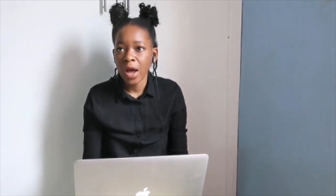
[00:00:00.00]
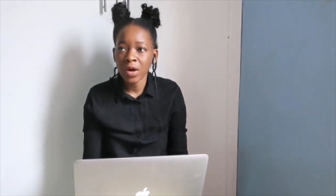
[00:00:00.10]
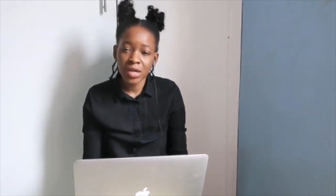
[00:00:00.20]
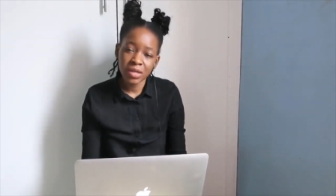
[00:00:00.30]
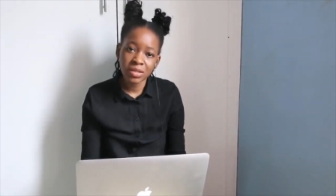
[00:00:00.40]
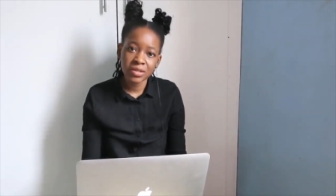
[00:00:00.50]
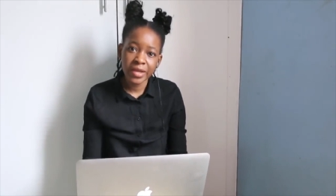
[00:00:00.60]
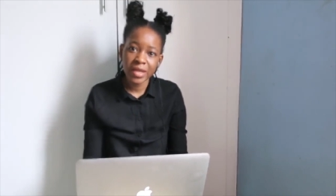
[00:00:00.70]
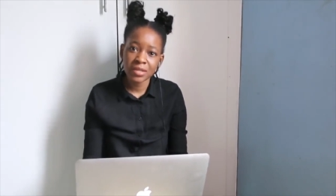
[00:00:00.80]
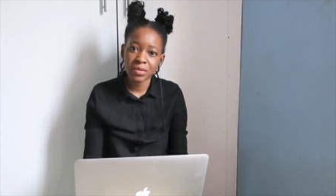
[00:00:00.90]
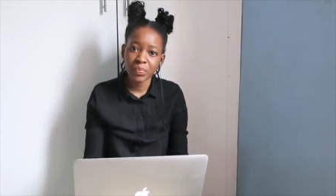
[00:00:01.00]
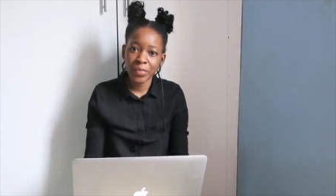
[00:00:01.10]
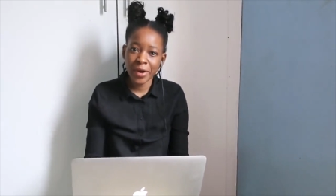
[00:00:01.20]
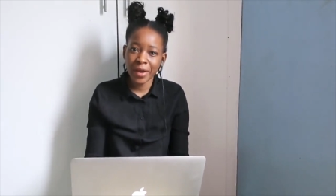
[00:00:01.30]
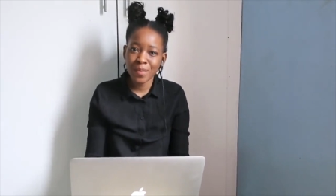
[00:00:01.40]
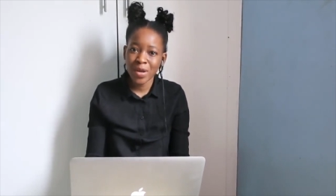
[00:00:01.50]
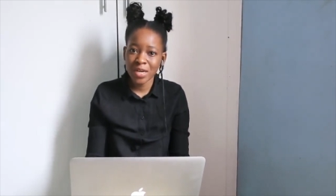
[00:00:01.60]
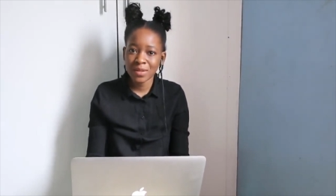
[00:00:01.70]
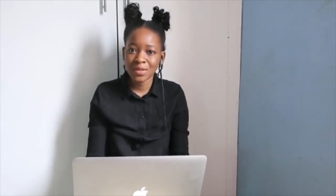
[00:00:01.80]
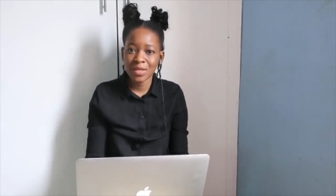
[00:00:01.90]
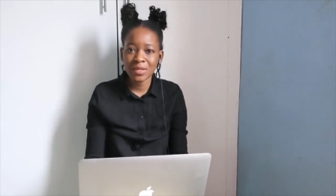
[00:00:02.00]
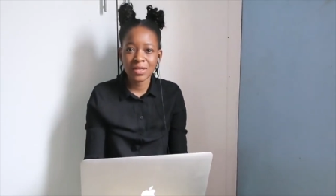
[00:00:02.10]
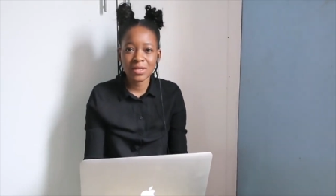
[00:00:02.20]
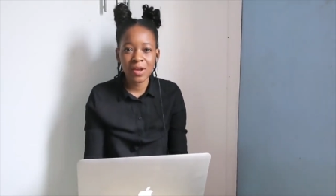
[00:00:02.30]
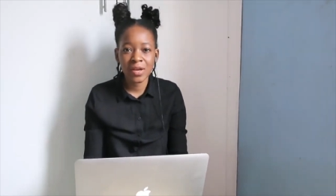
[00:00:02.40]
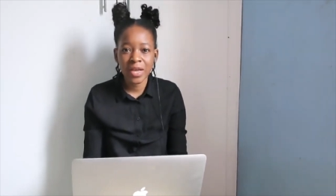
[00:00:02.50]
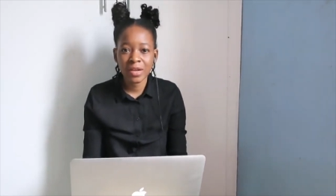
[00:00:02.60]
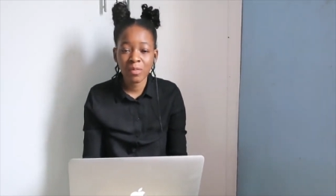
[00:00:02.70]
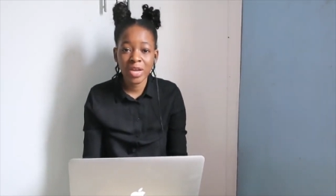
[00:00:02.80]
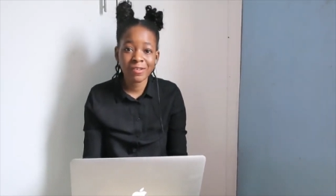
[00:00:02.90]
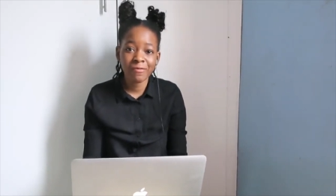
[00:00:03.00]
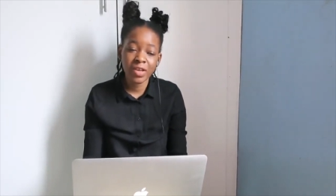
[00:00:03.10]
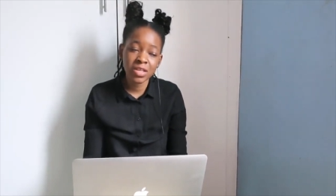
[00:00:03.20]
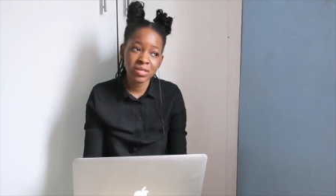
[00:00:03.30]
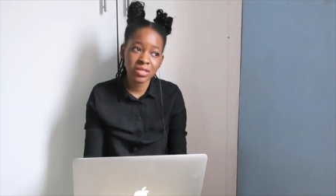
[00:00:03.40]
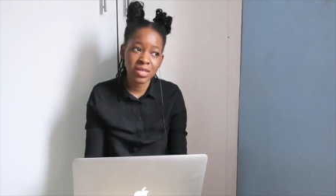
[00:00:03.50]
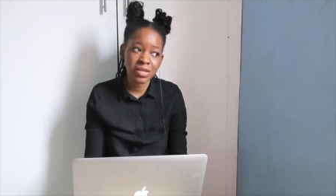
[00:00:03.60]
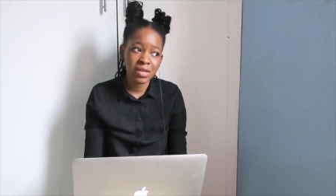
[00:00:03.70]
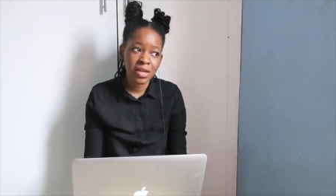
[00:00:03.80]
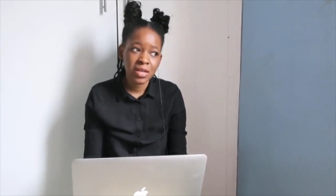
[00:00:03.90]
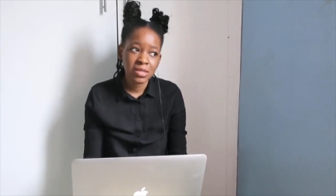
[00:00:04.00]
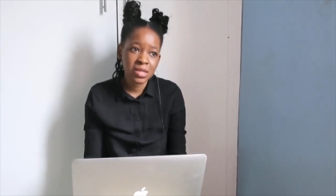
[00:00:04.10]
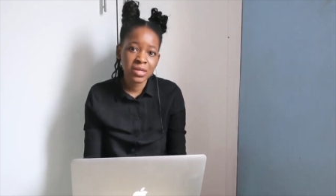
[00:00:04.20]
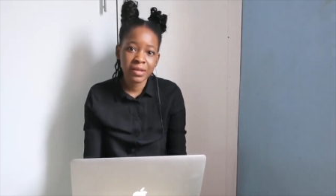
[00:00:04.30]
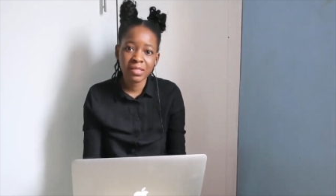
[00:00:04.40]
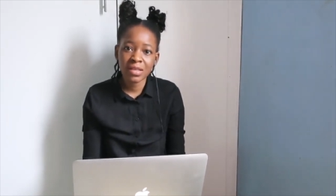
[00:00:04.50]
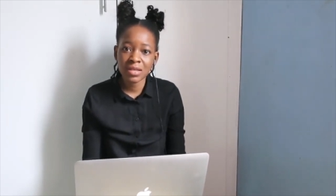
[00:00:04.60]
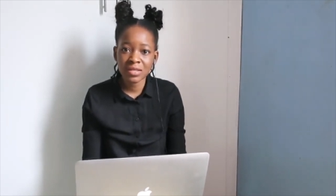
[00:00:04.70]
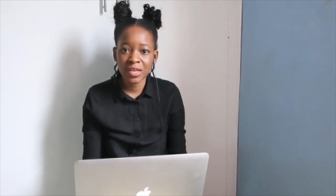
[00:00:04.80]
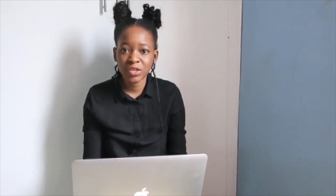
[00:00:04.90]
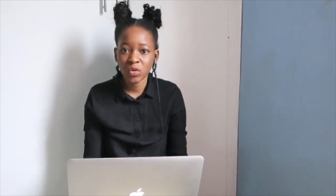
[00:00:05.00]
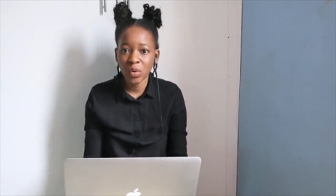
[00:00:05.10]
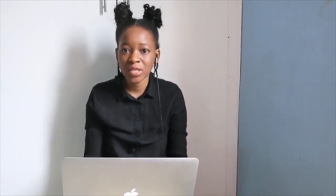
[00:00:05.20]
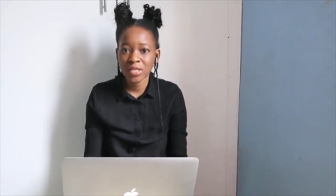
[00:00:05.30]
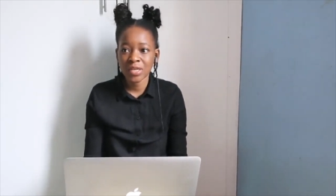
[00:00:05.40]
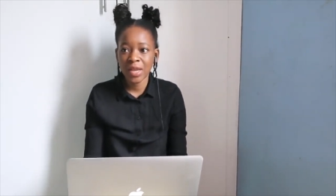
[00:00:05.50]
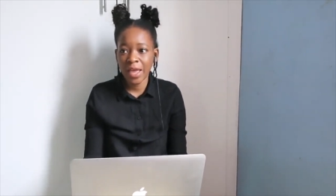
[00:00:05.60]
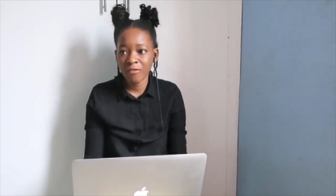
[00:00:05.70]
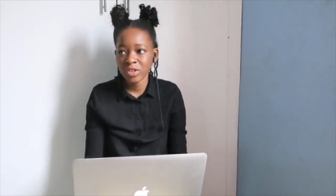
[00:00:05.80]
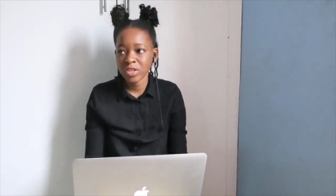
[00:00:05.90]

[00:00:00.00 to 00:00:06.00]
I wouldn't say it's a prayer, but it's sitting down and manifesting certain things that you want in life.